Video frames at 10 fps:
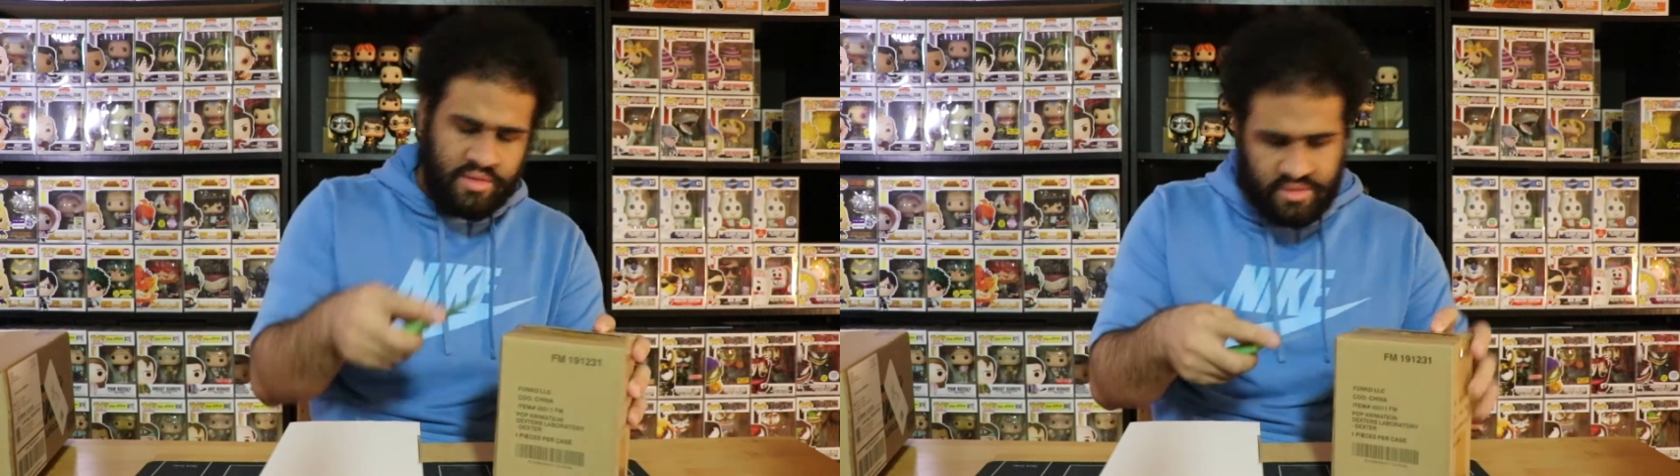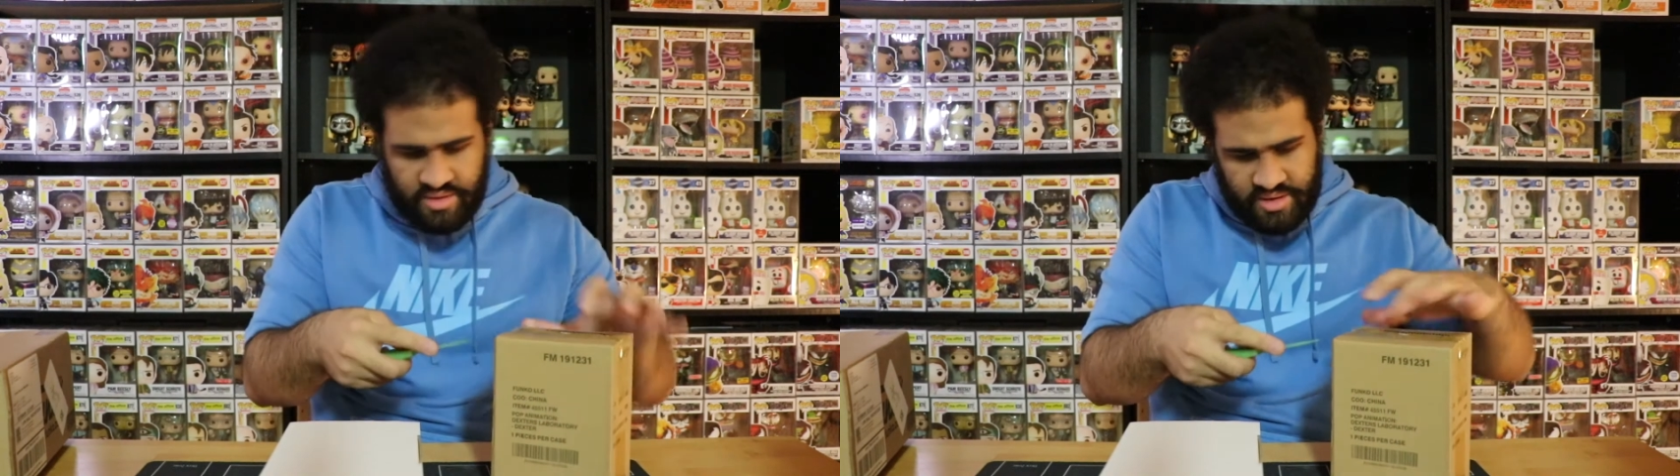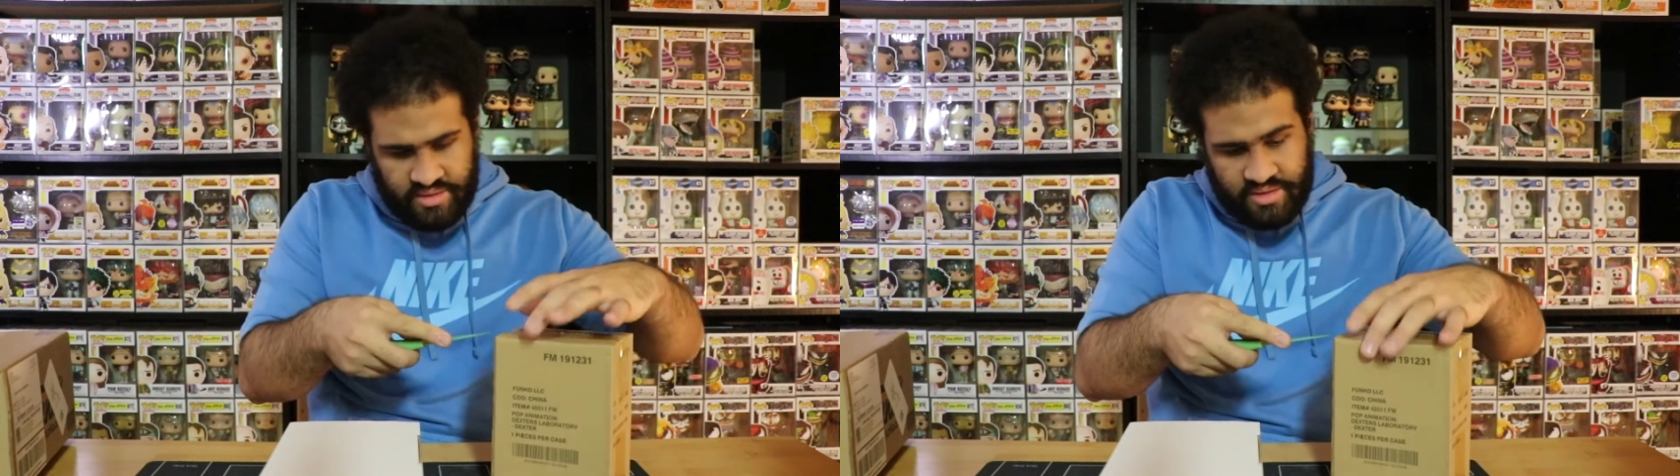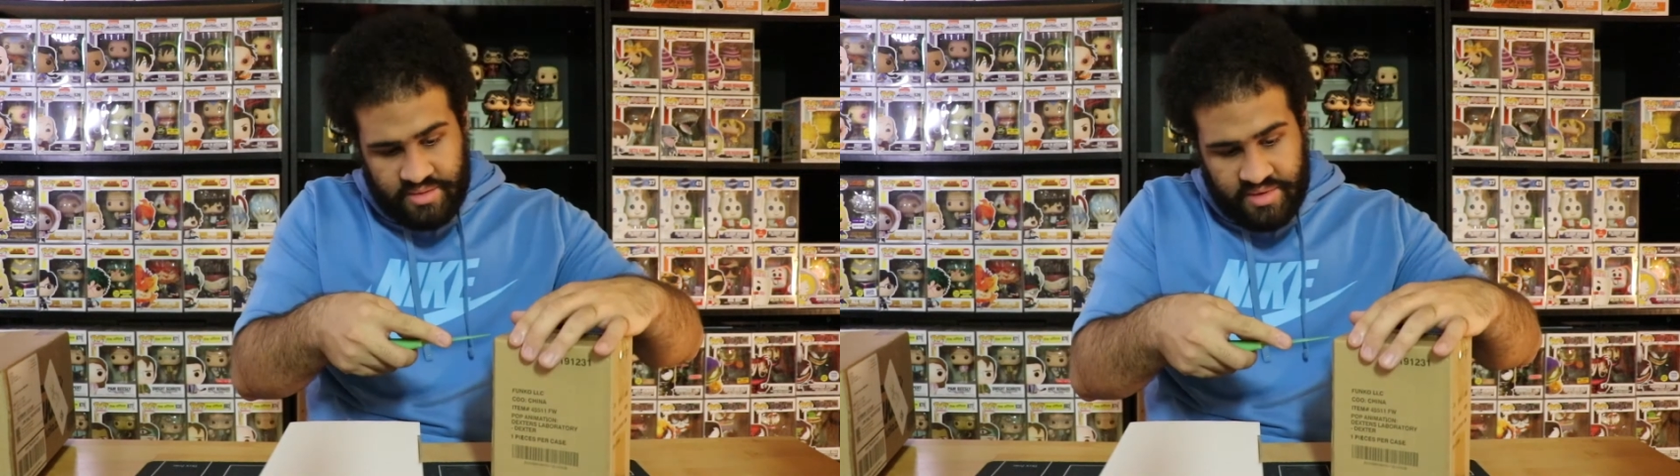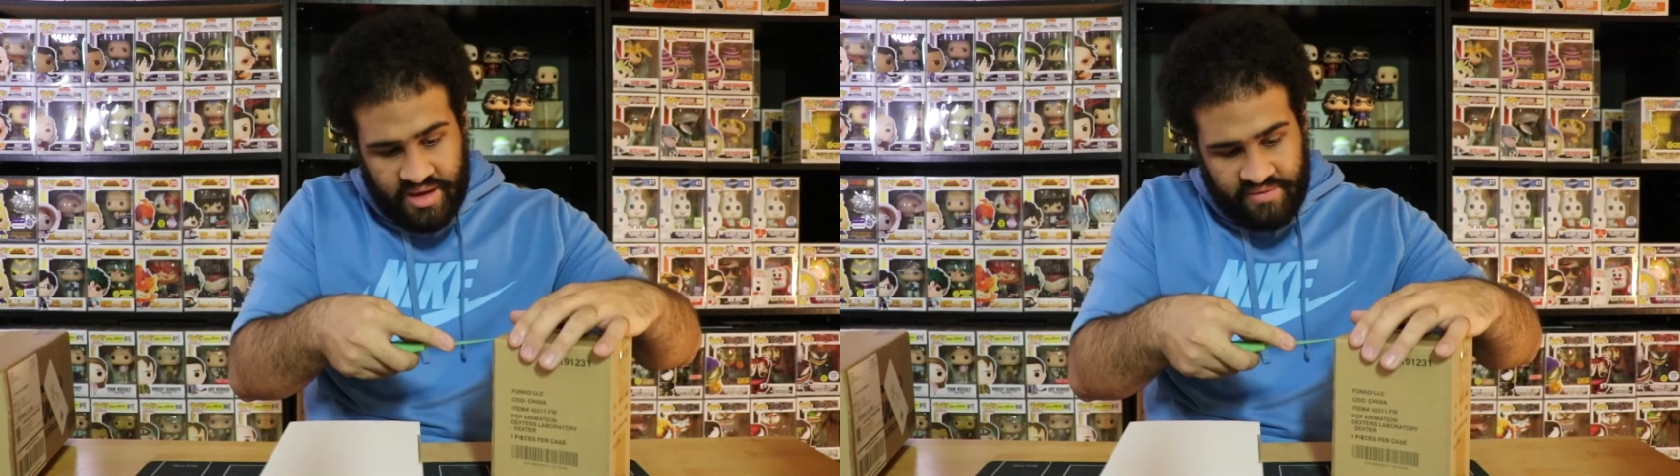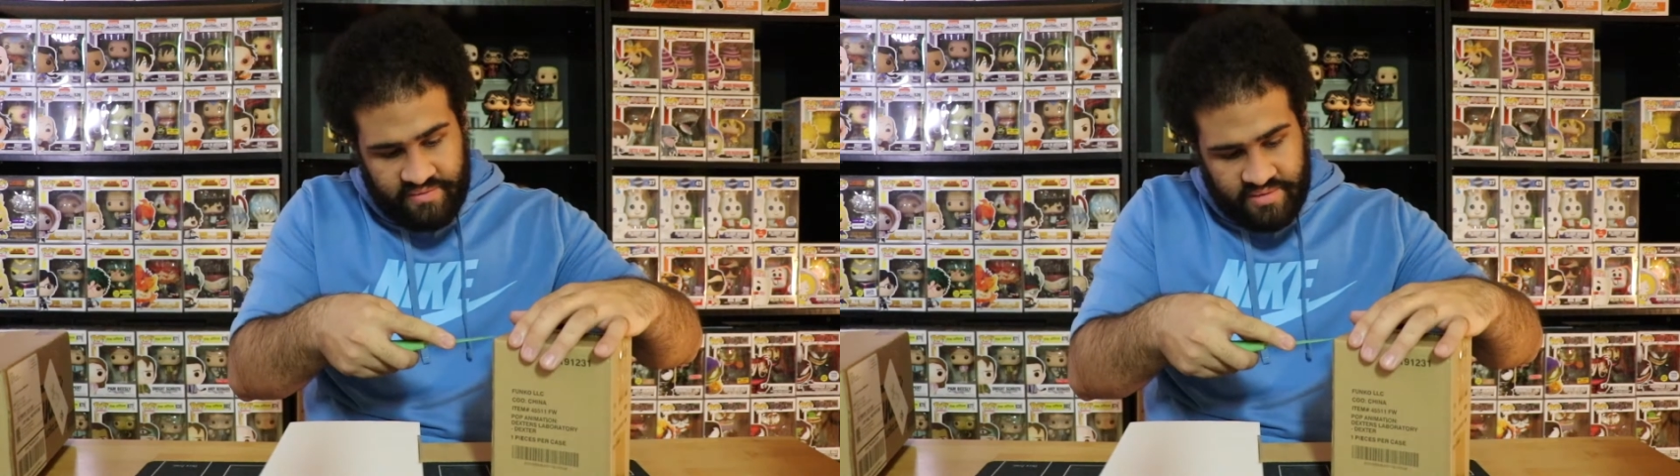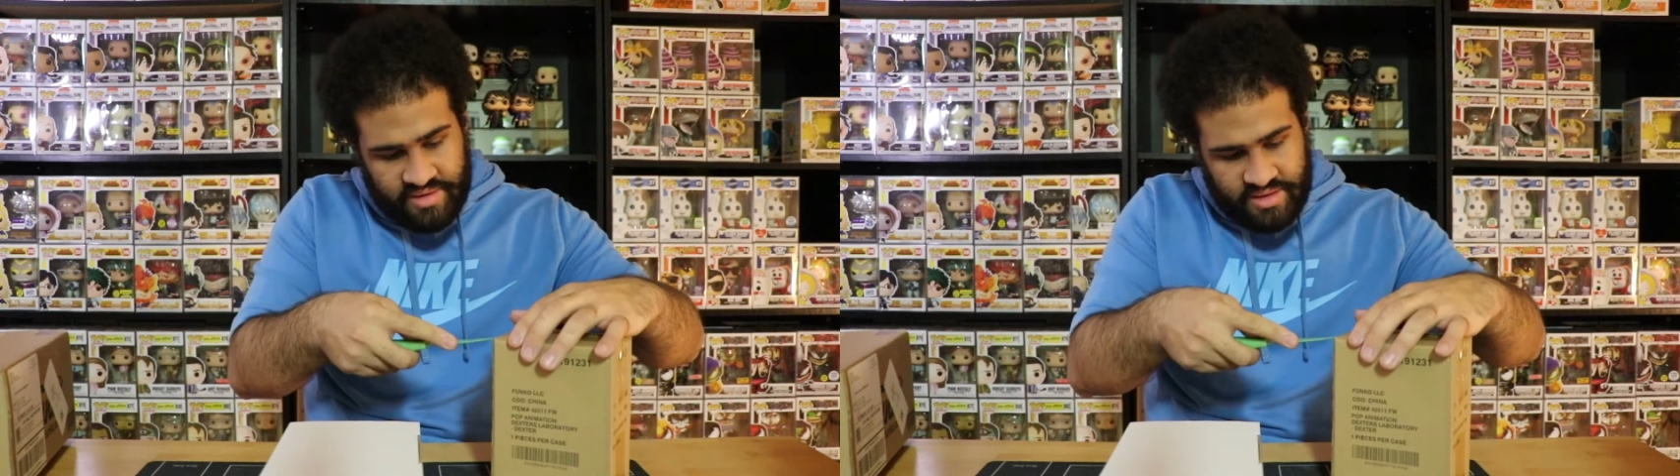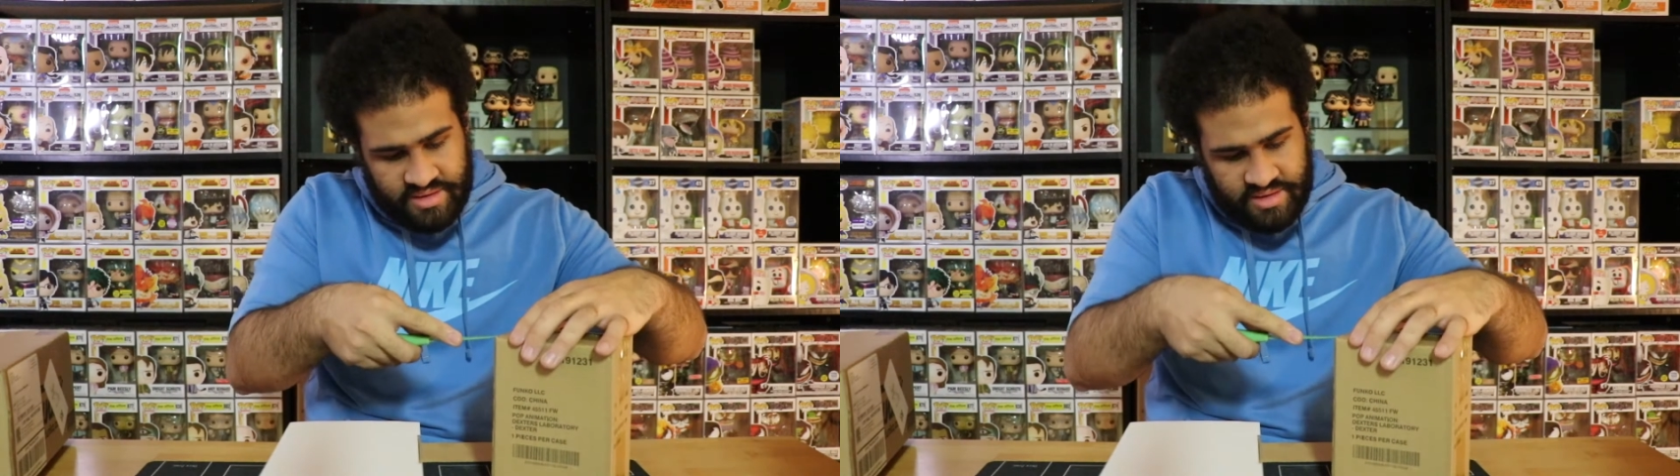Okay, gotta be careful with
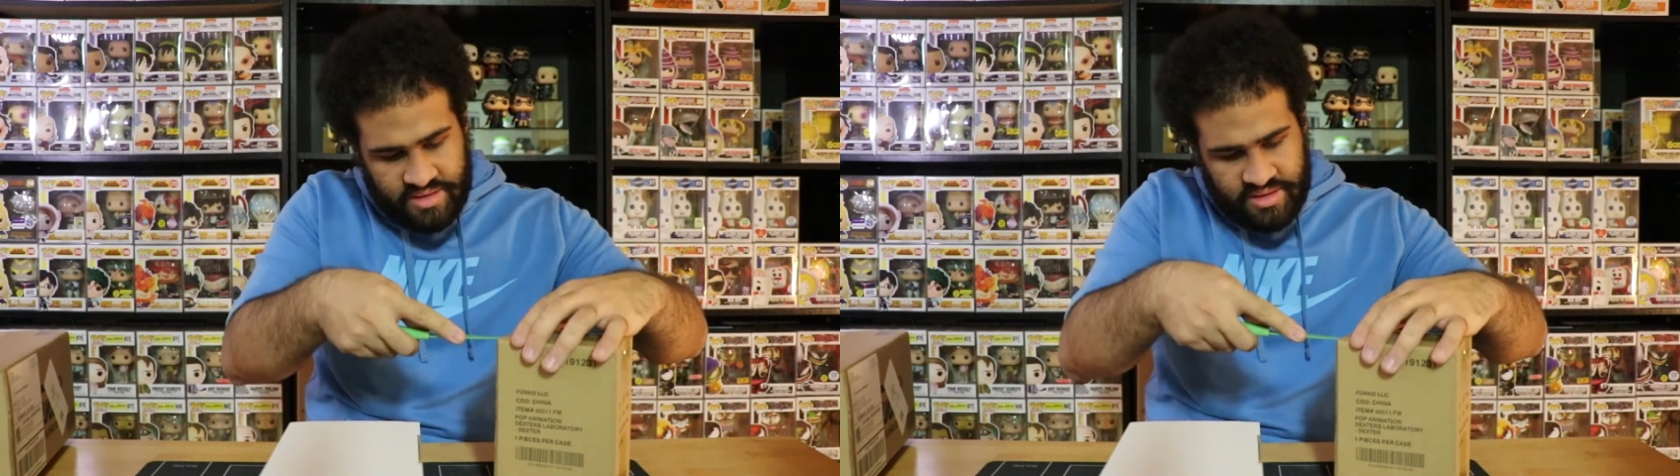this.